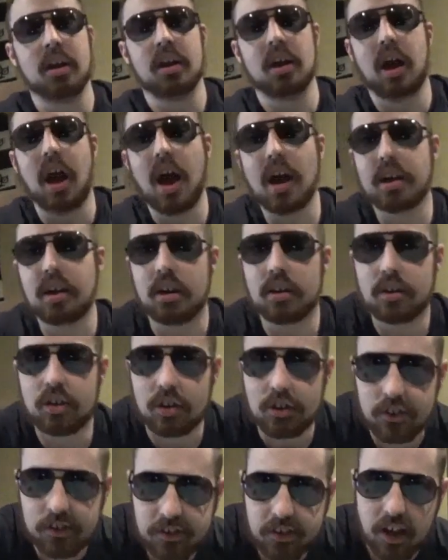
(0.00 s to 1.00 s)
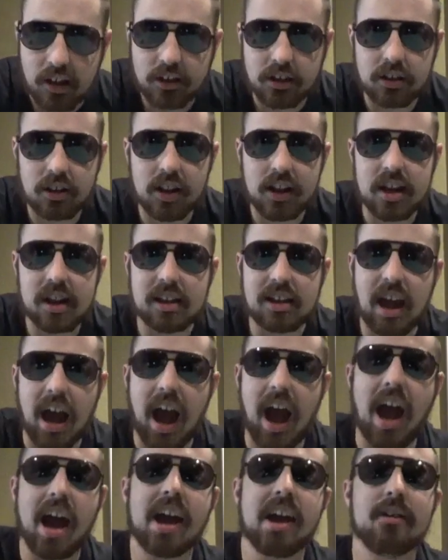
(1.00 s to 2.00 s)
I got a good solid lead.
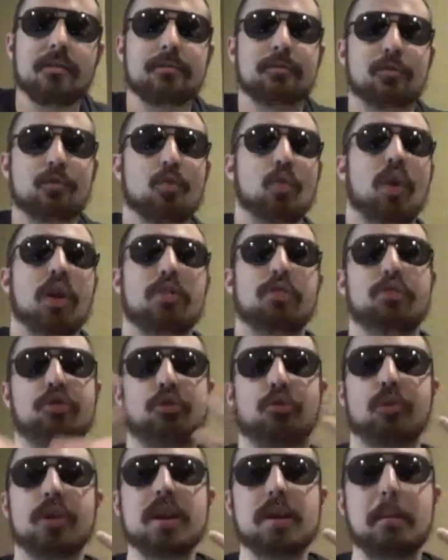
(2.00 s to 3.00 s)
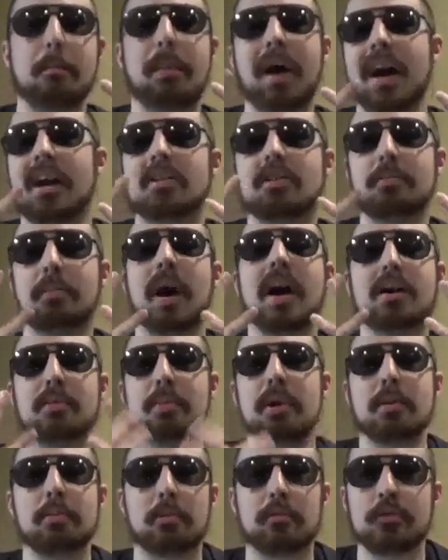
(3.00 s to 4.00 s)
I have won 3 back-to-back
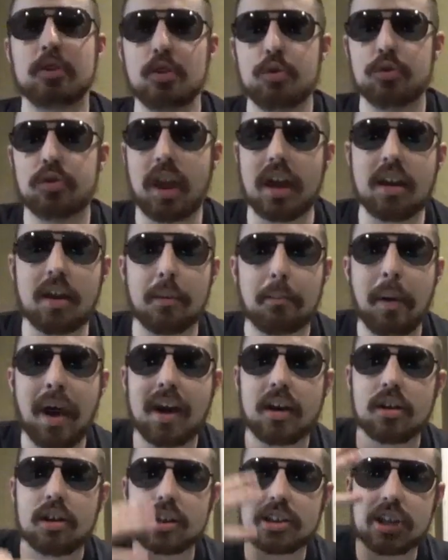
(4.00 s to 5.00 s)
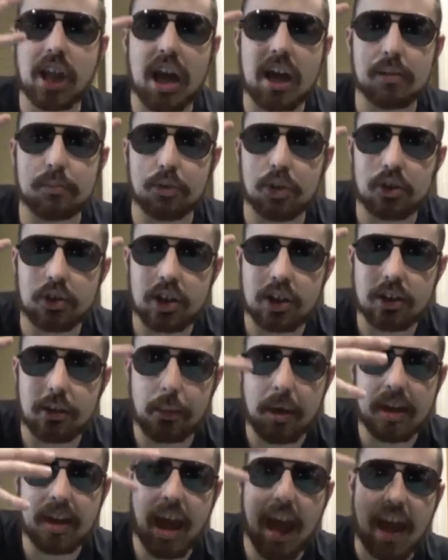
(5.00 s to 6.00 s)
pay-per-views, and at Backlash, I am looking to
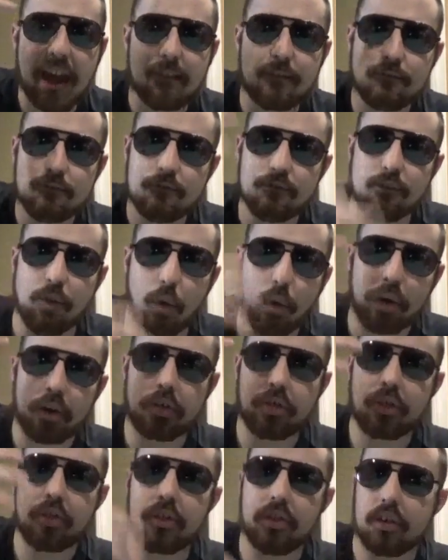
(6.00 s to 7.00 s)
make a 4th.